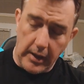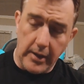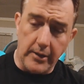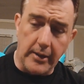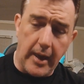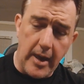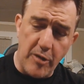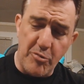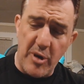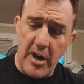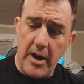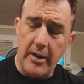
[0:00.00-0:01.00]
in
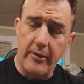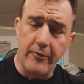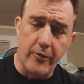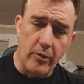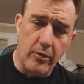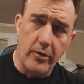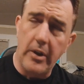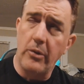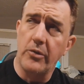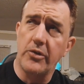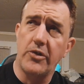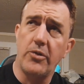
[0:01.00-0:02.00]
KPOC for
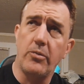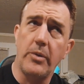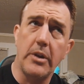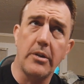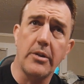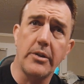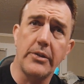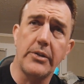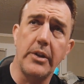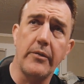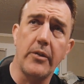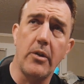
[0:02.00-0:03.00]
those 2
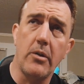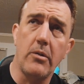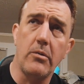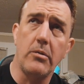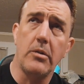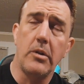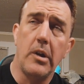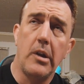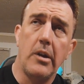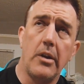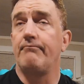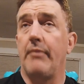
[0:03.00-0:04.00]
years, even though,
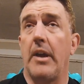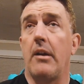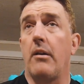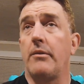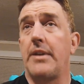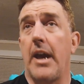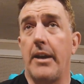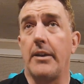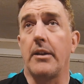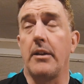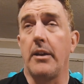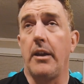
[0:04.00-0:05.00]

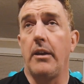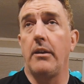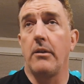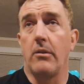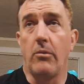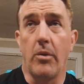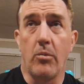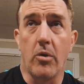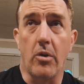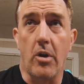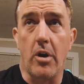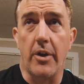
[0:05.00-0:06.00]
technically we
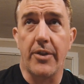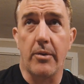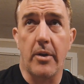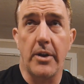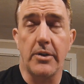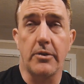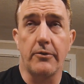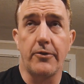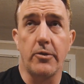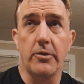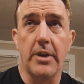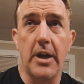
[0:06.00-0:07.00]
weren't authorized to
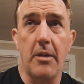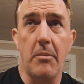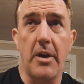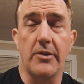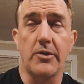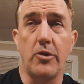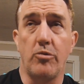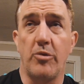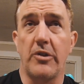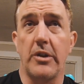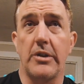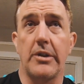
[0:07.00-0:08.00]
full-time
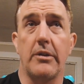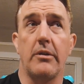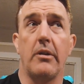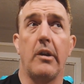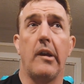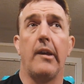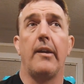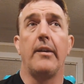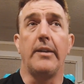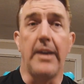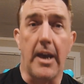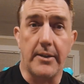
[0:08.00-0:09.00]
S2 position
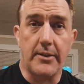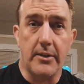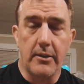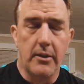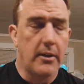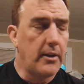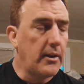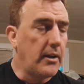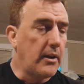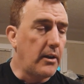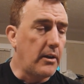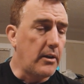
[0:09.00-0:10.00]
yet,
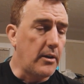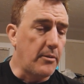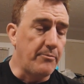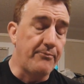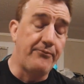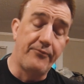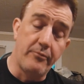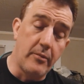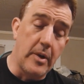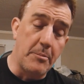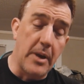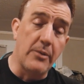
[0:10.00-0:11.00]

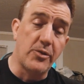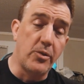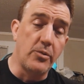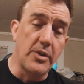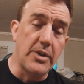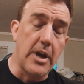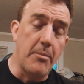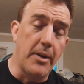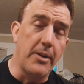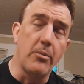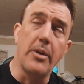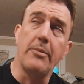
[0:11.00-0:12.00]
but I was doing the
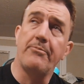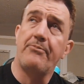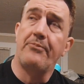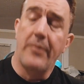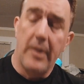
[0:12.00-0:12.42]
job anyway.